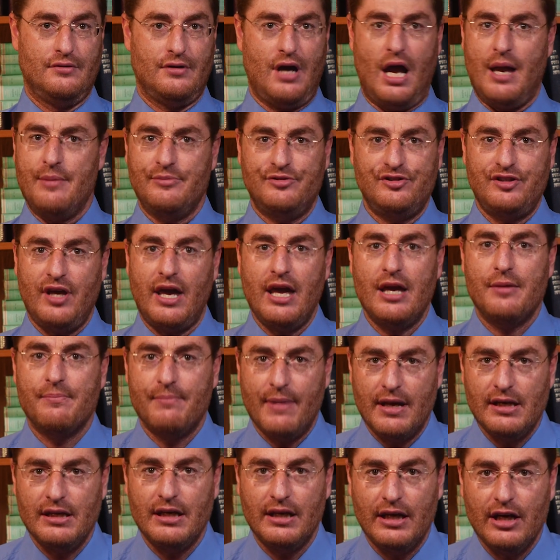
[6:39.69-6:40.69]
I'm saying
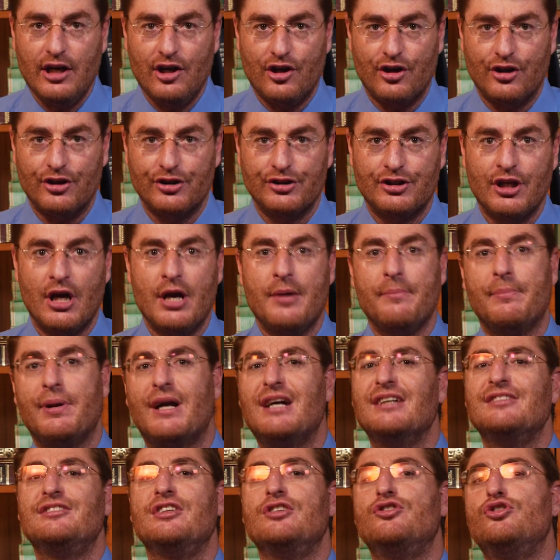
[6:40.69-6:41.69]
many years
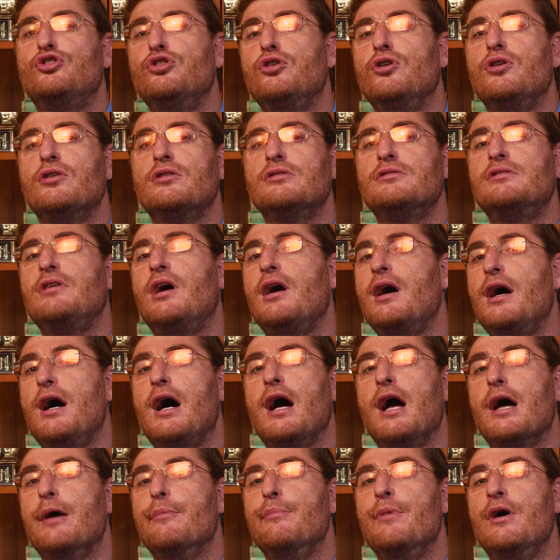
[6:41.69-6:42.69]
because it took
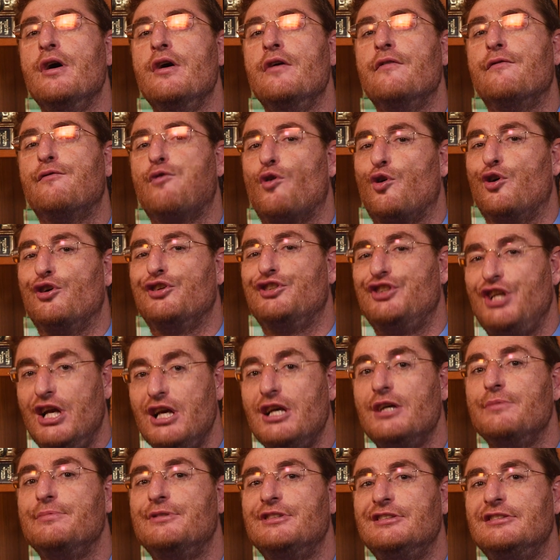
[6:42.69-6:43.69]
time for
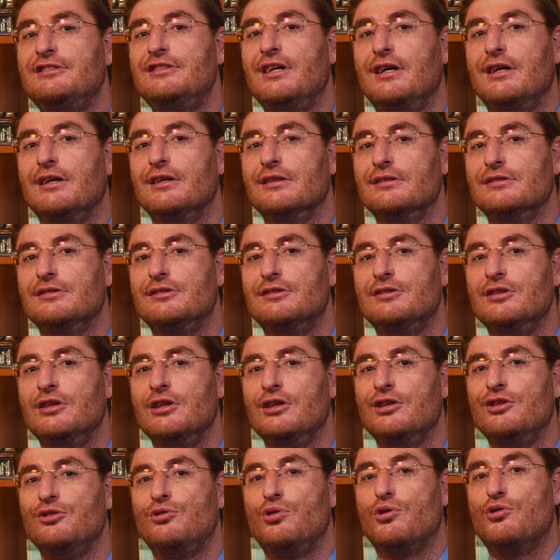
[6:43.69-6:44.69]
Jacob's sons
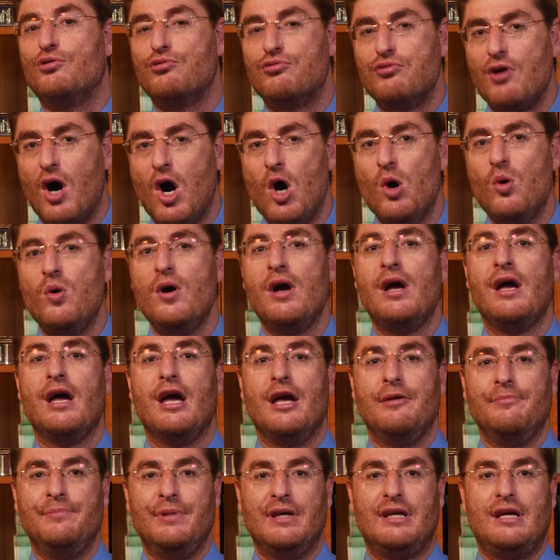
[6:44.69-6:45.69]
to grow
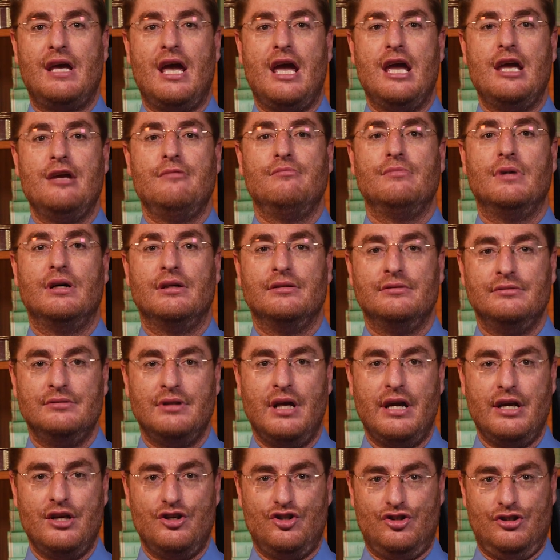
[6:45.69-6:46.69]
and become a
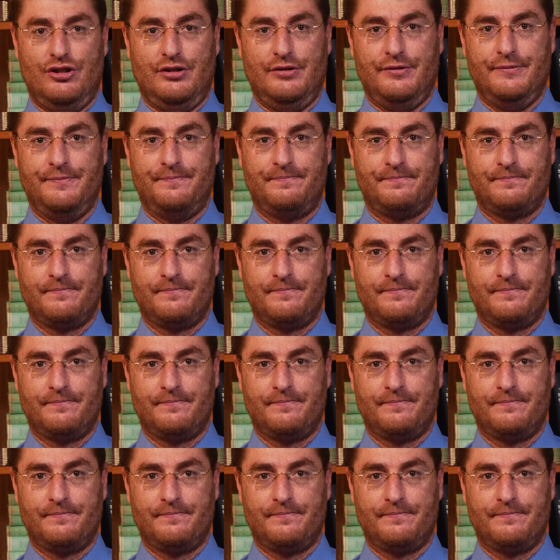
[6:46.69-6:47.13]
nation.